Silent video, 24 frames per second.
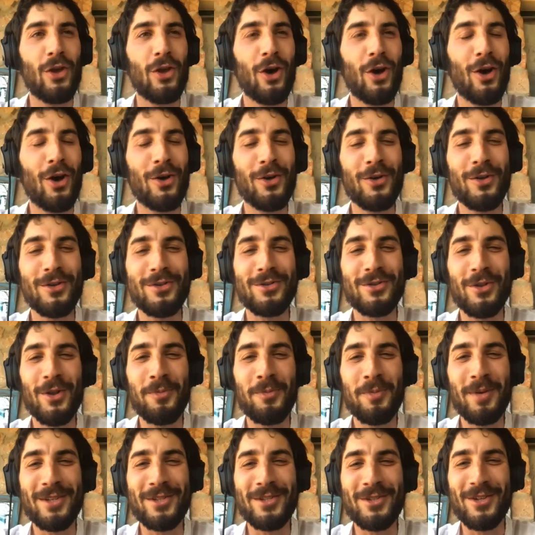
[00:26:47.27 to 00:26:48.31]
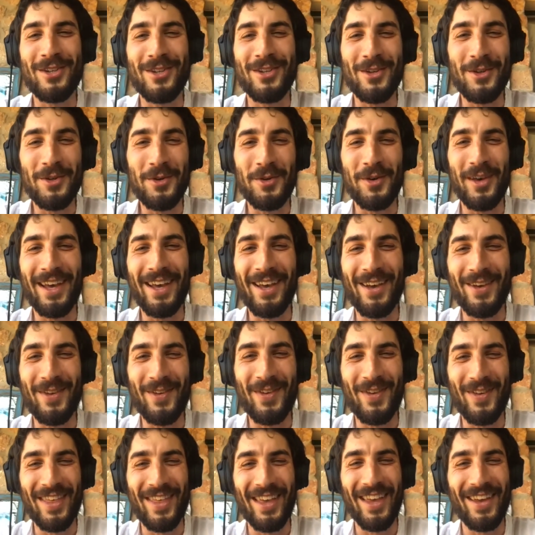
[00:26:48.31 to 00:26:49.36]
yeah, there's not much you can do, eh?
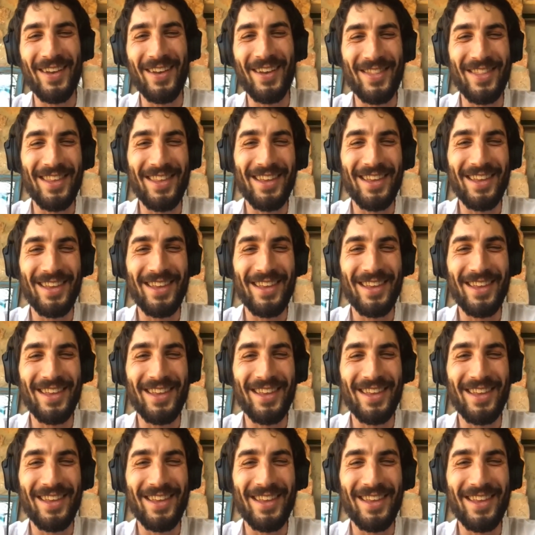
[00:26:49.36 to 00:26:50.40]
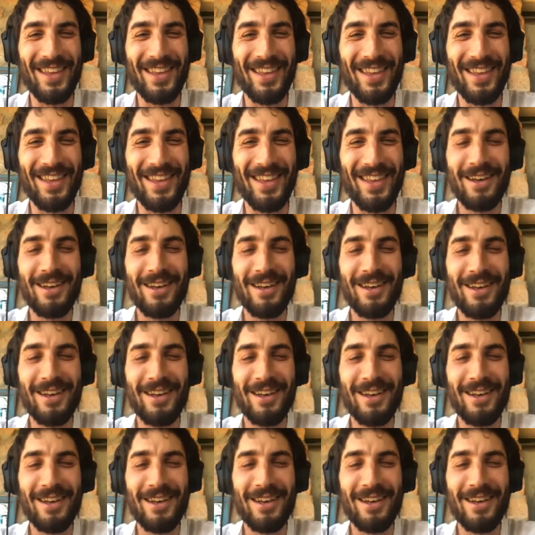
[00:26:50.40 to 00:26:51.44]
They're feeling like
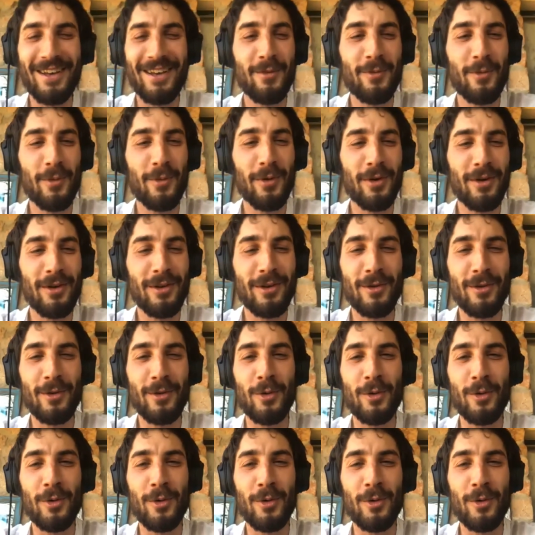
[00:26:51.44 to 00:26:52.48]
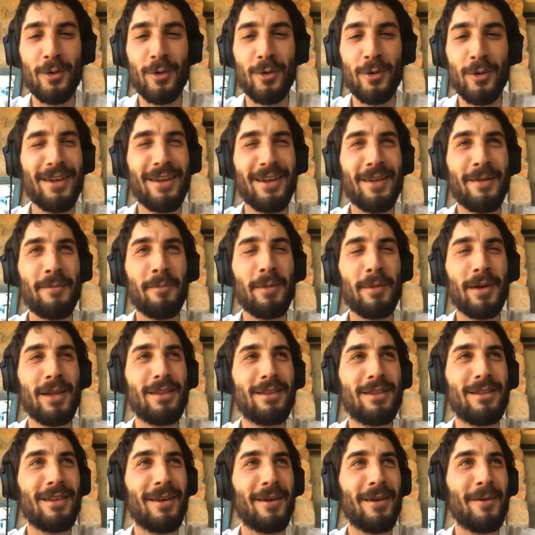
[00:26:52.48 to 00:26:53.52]
they're feeling for a little human.
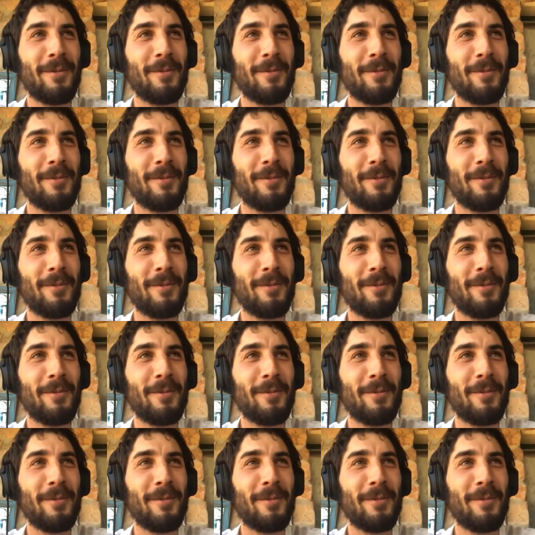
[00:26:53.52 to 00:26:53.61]
But